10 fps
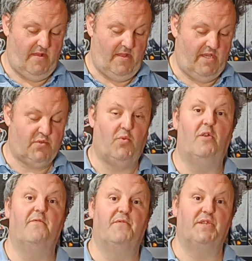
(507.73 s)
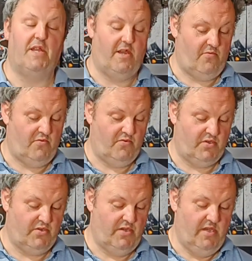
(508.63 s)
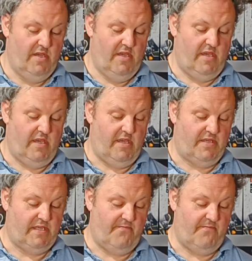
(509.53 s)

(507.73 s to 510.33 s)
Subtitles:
The last one for Star Wars is